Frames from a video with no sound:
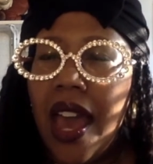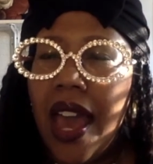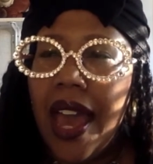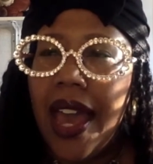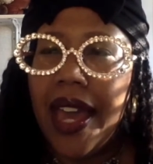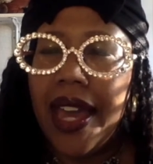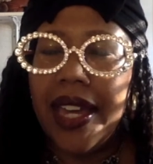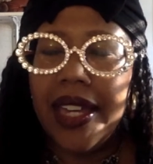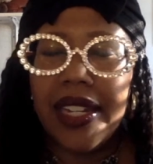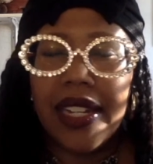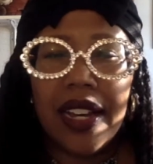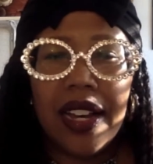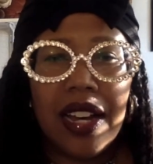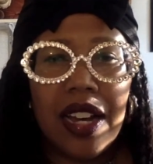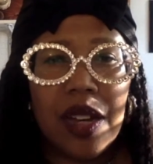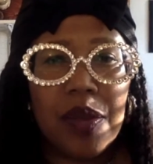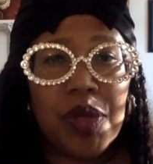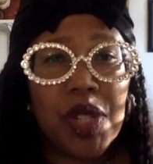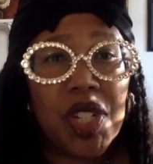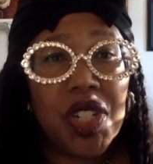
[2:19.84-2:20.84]
And
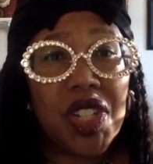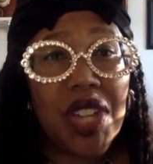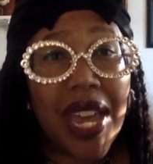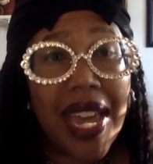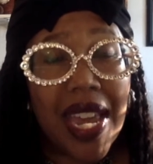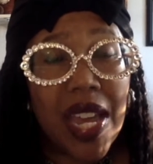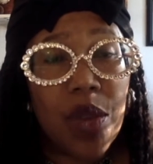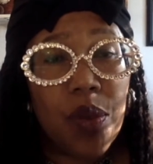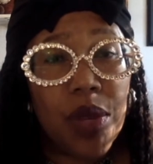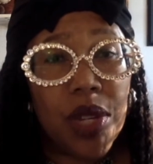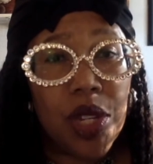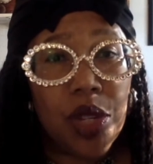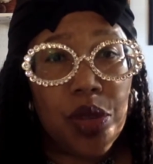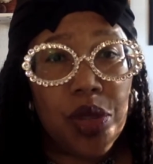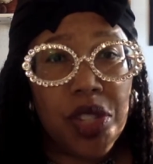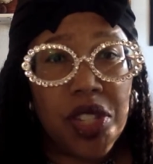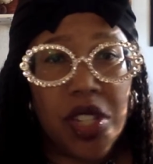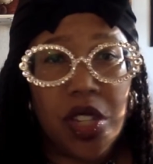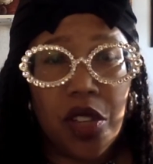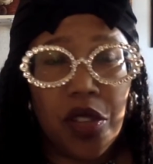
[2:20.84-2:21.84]
today we use
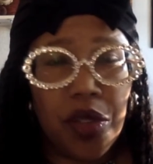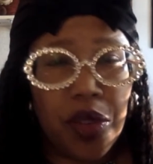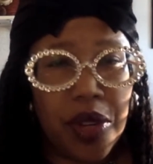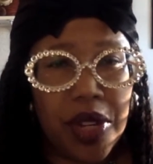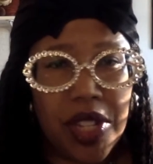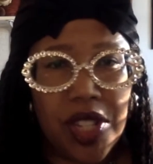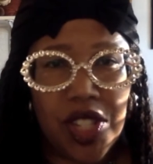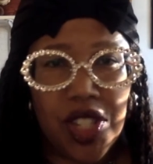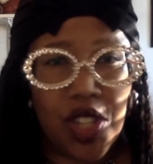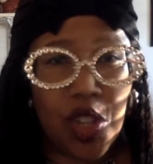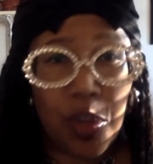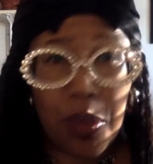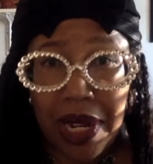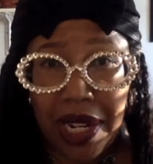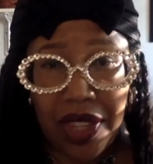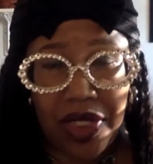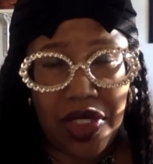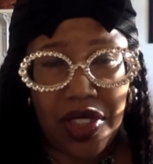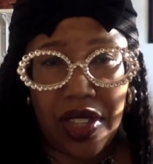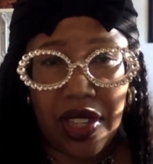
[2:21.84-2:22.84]
silver in so
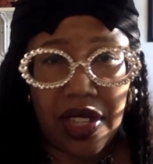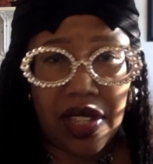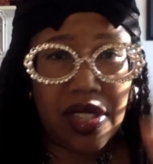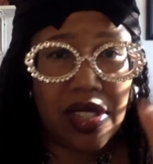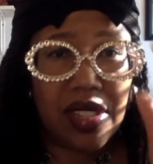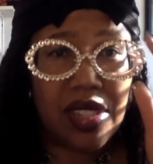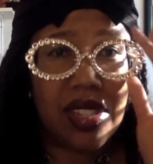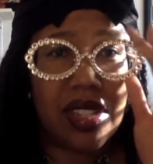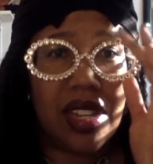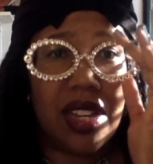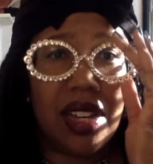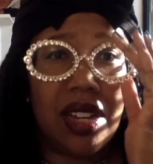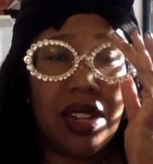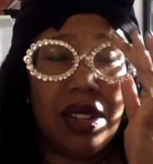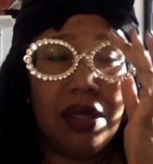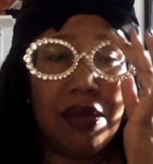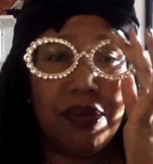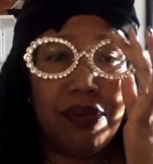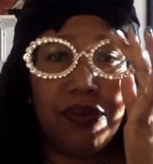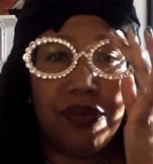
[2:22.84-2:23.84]
many things.
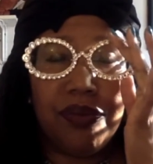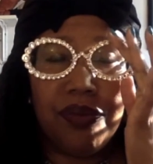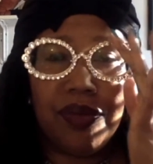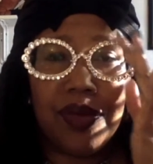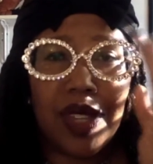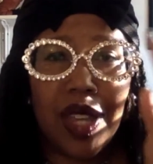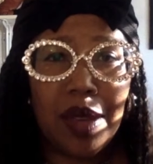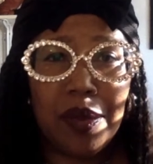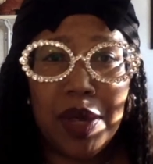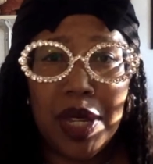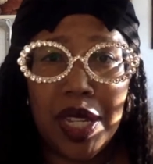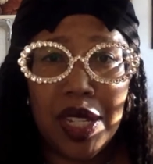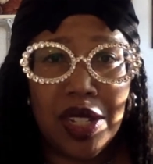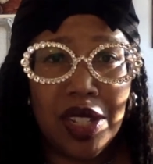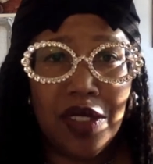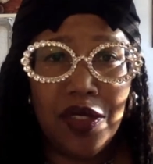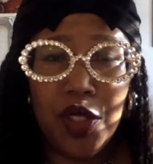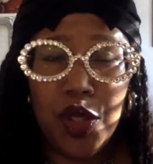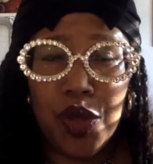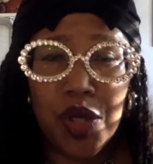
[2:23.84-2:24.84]
I mean,
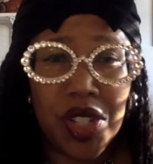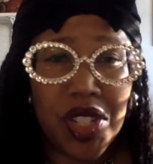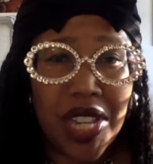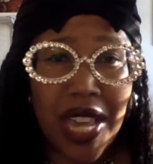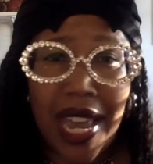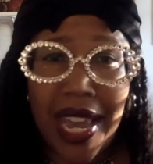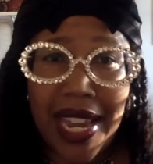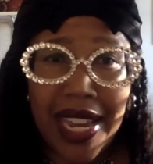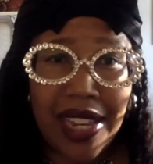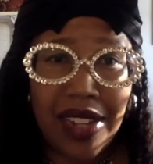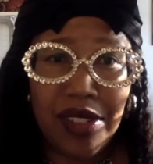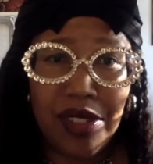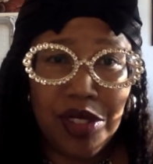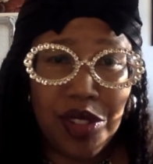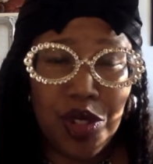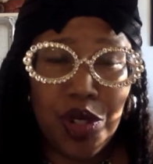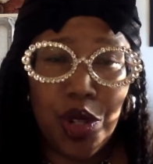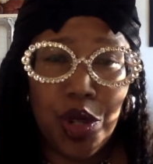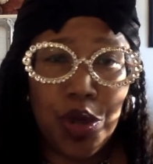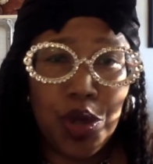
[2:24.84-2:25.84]
if you just ate,
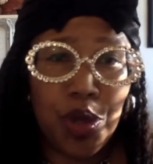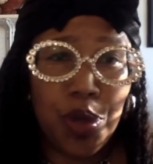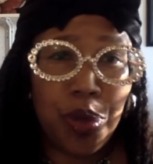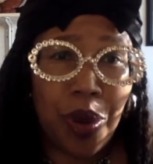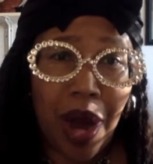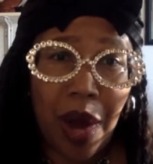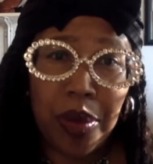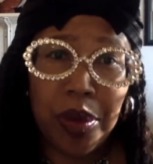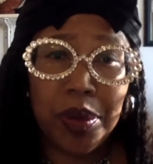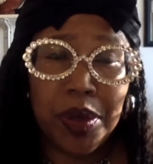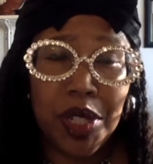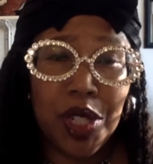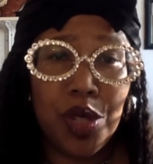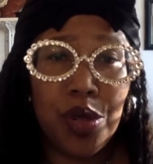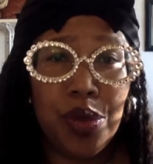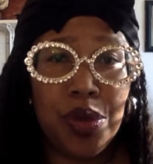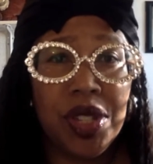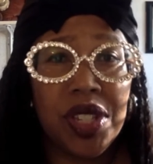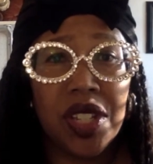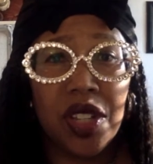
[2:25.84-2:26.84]
you probably
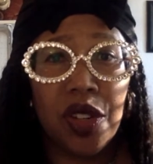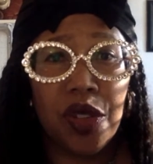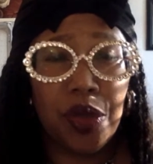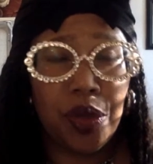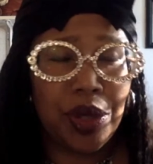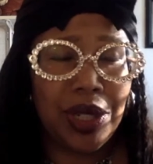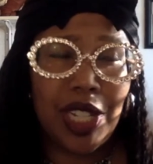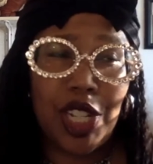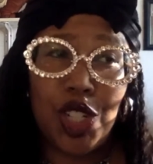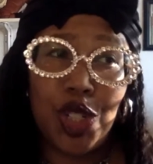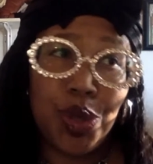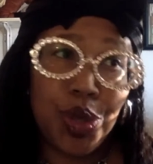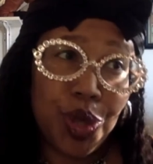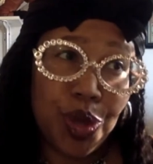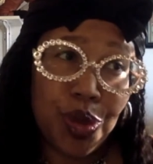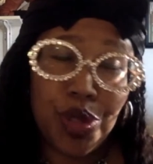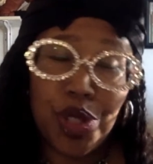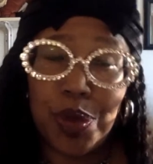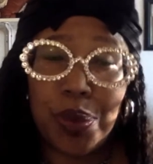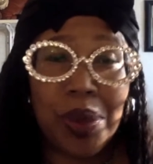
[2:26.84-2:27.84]
use silver unless you
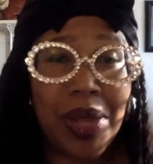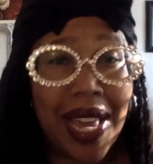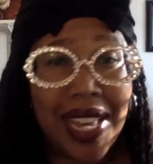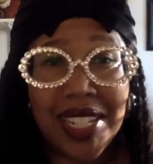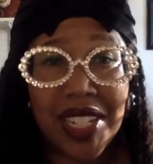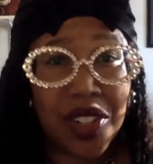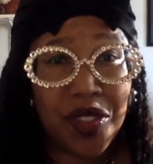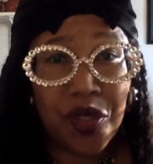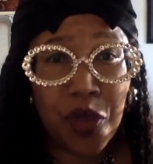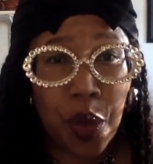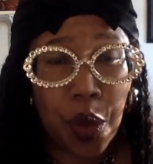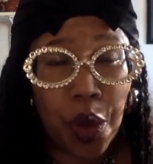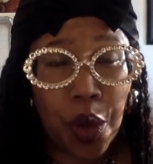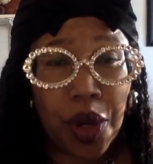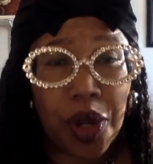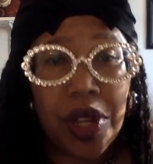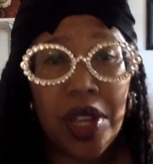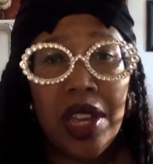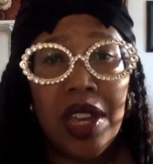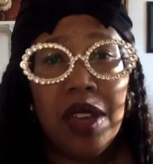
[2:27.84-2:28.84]
used a plastic fork
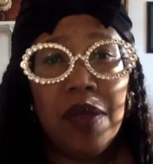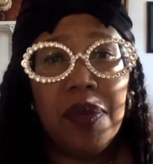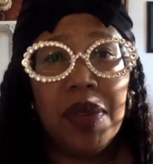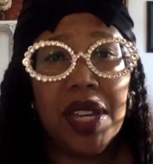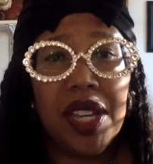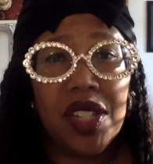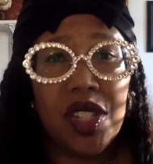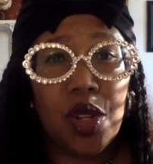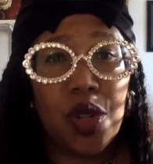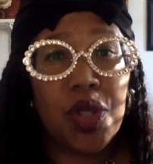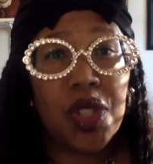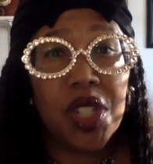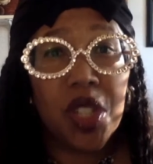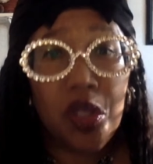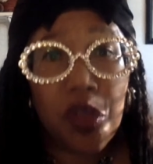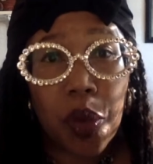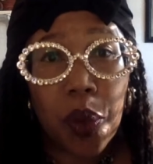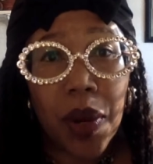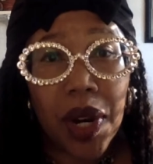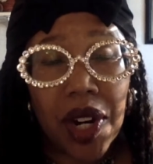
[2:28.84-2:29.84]
because our
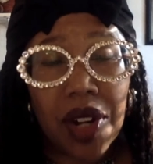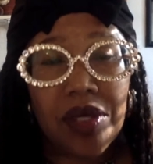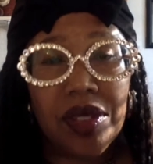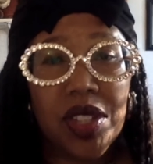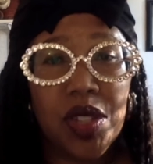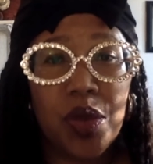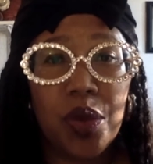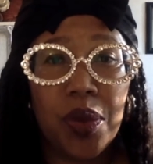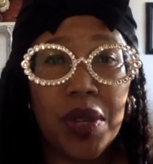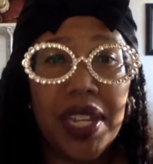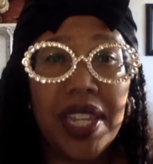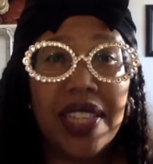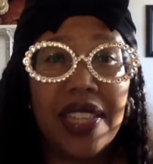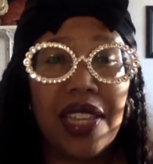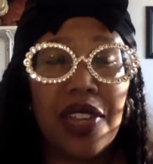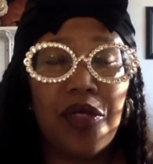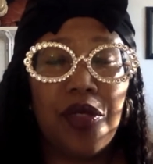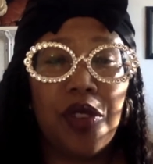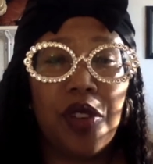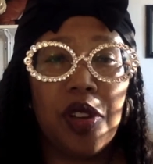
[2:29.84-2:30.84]
silverware, that's where we get
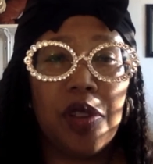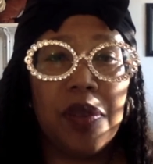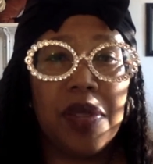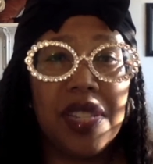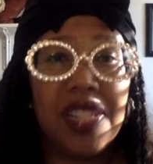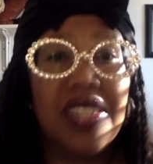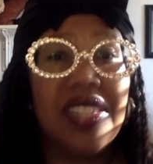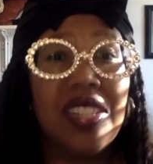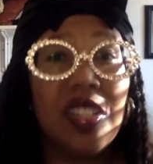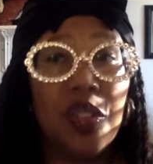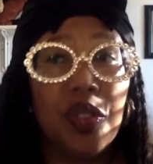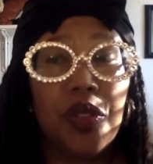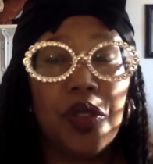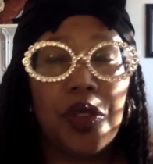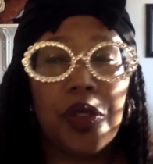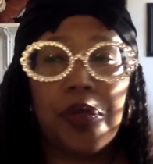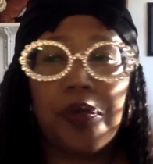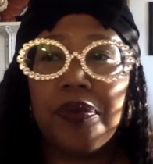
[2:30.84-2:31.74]
that from. It's silver.